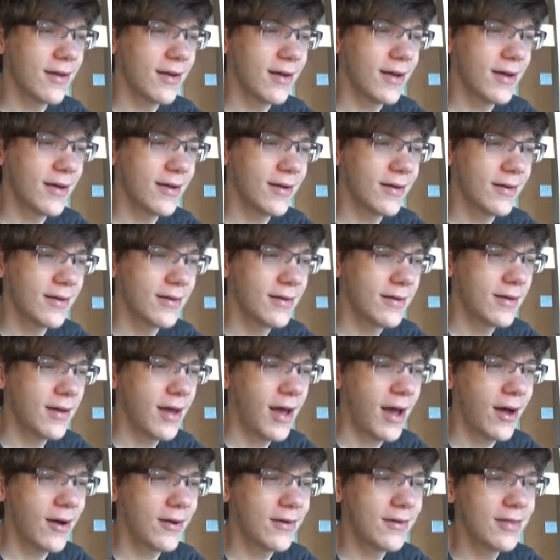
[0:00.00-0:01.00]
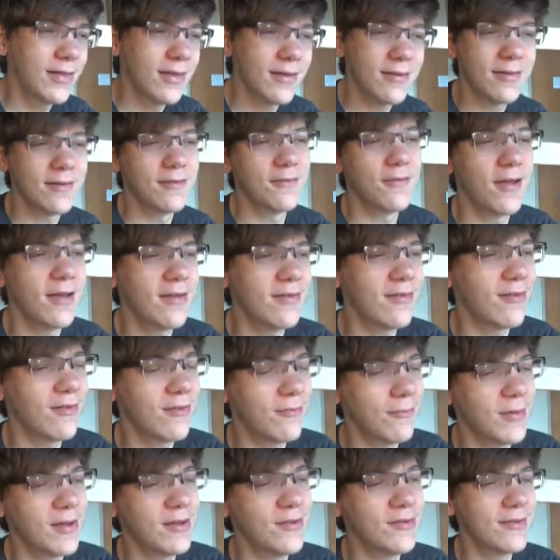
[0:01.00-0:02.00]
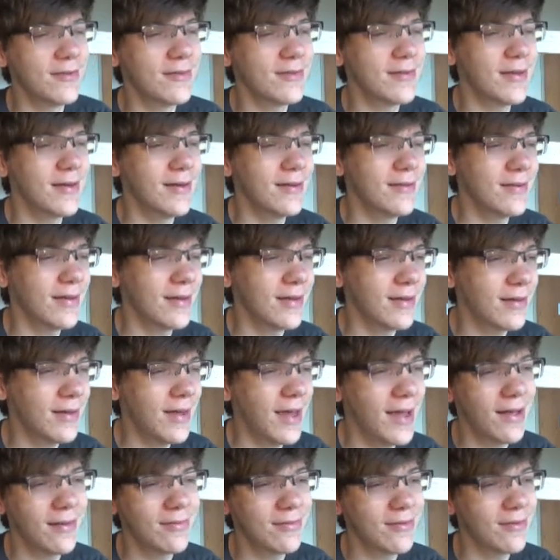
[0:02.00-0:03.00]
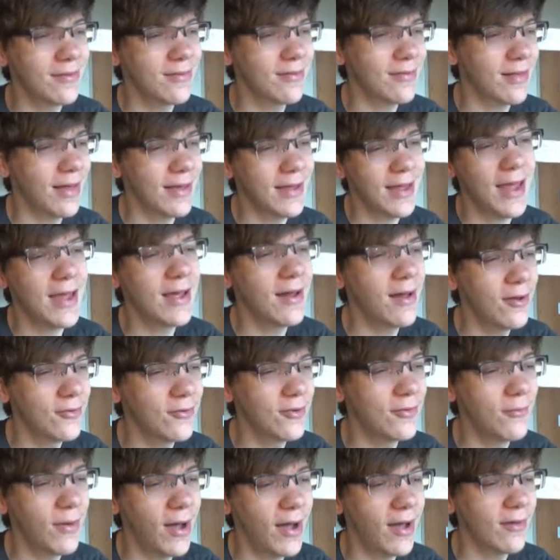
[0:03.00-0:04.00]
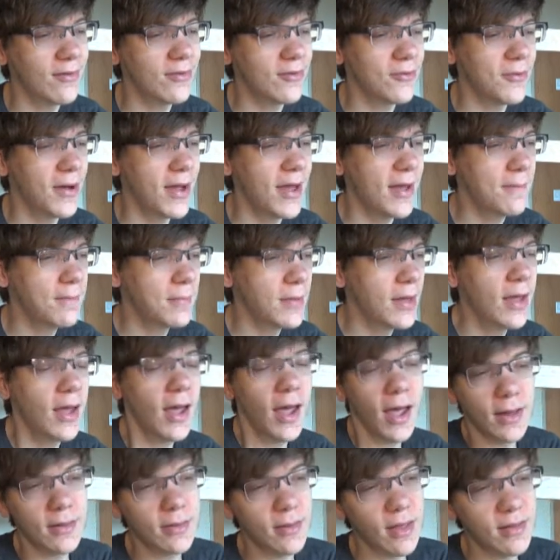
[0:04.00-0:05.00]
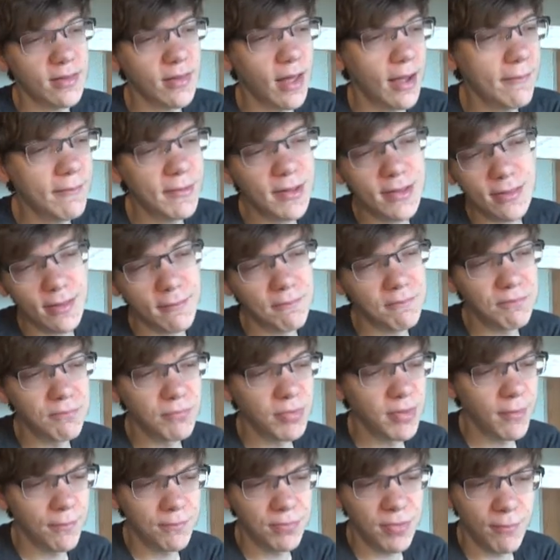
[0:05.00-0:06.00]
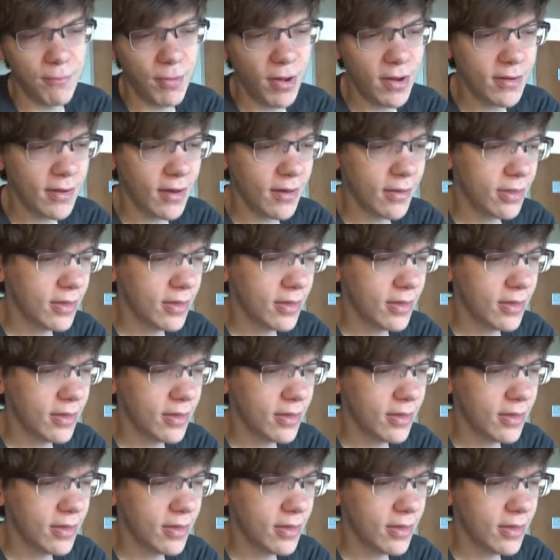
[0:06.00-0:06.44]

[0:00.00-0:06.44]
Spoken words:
invasive species get into Kansas, like 800 miles away? And I mean, the bug I